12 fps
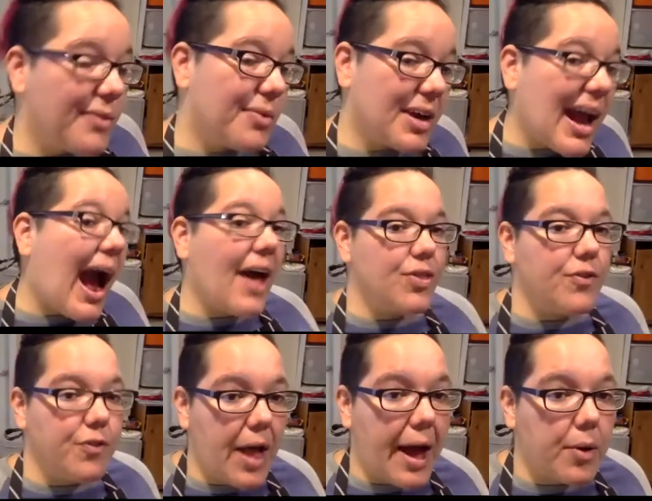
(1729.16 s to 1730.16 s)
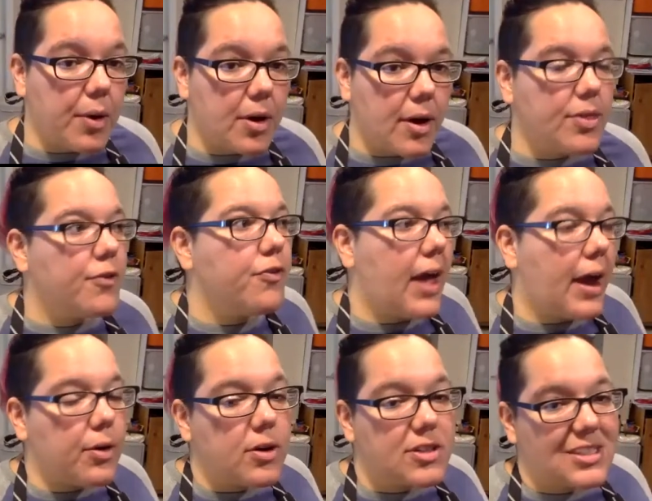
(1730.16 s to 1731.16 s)
we're gonna add the flour, and the
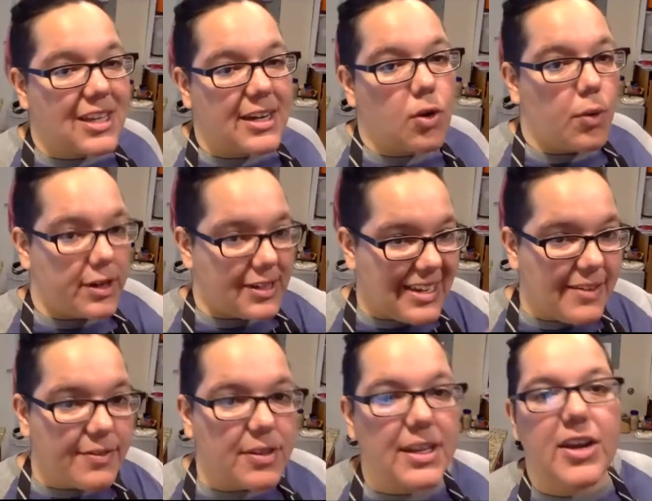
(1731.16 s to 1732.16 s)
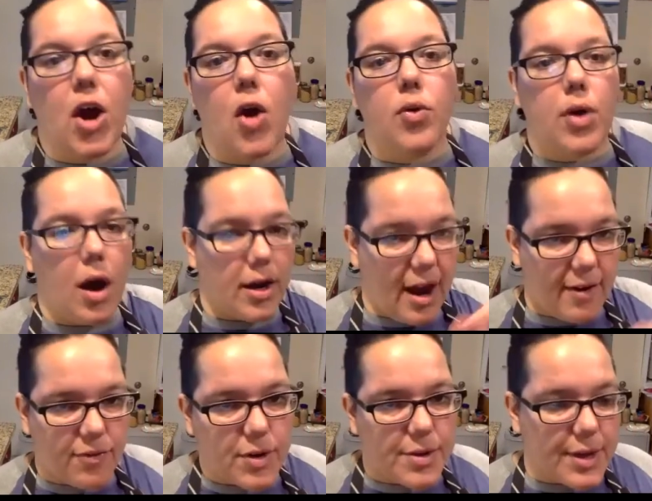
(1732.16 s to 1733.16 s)
flour is then going to evenly coat on
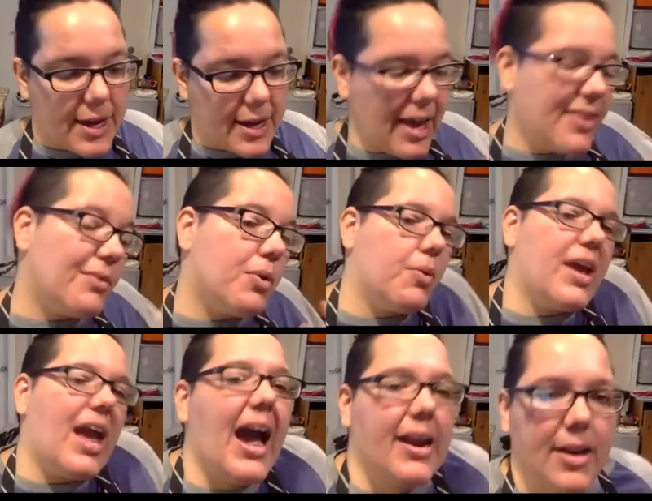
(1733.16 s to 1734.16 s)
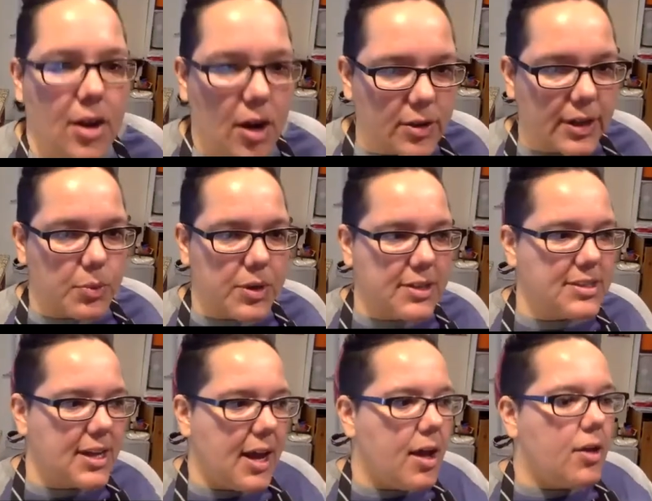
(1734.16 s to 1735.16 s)
everything. And then when we add in our liquids,
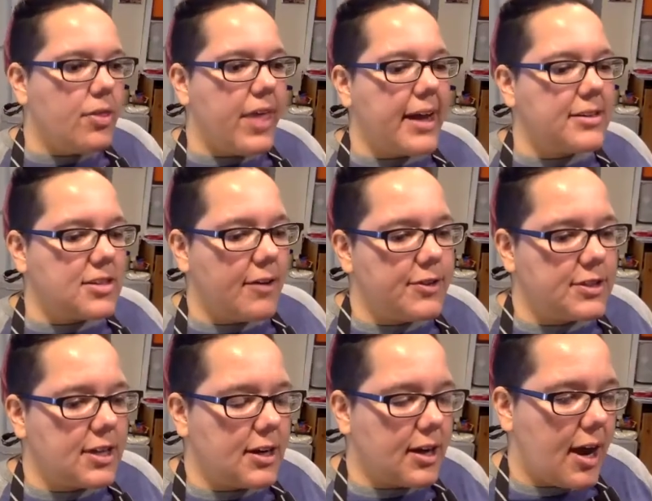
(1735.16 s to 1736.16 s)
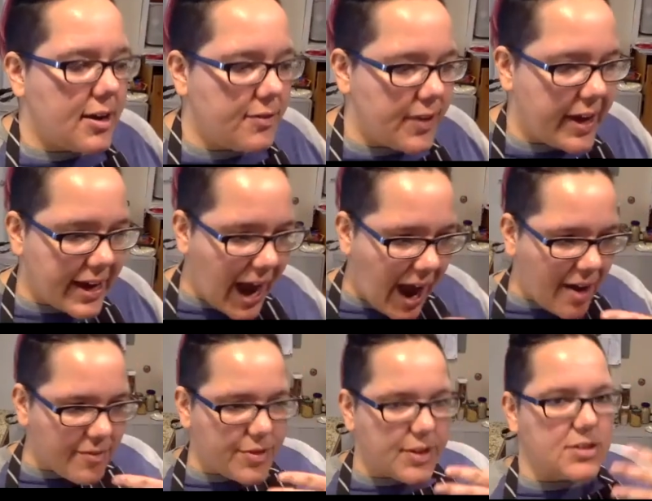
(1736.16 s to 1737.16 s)
that stuff is gonna kind of like
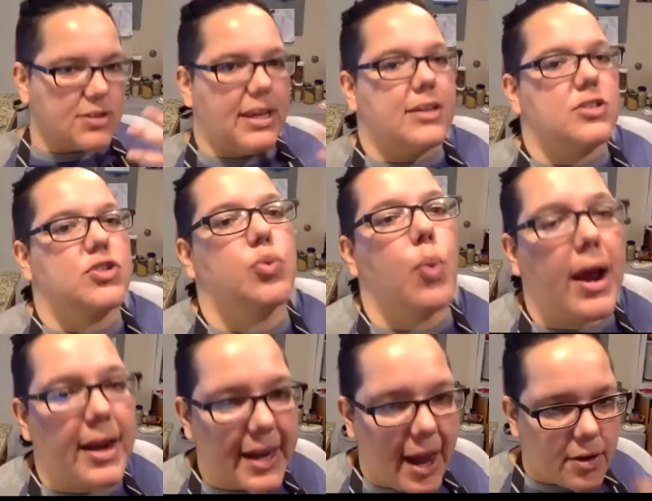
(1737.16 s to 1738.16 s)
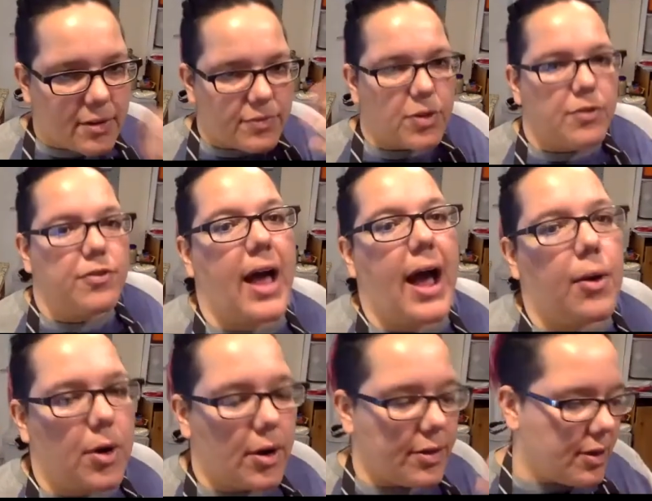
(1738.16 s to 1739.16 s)
have this like sweating out of the
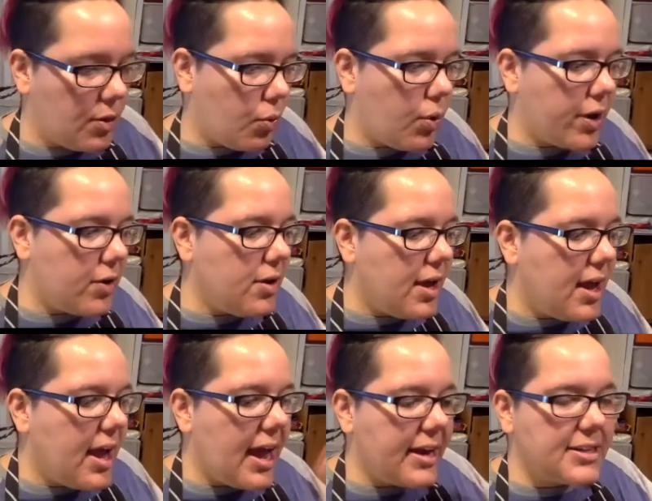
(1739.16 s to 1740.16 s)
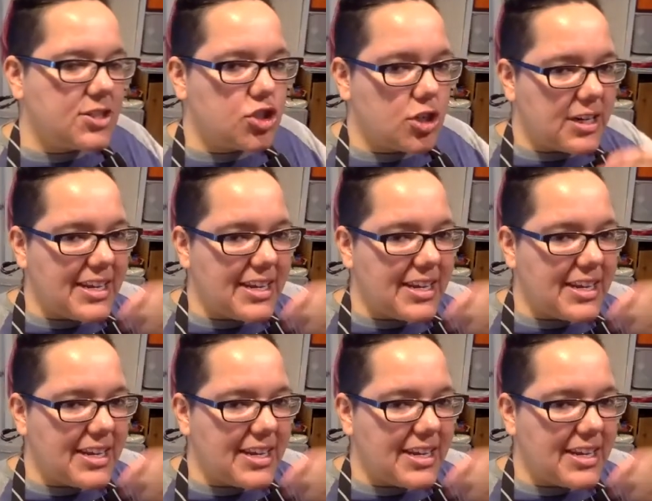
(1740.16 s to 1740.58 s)
flour and the oil, and it should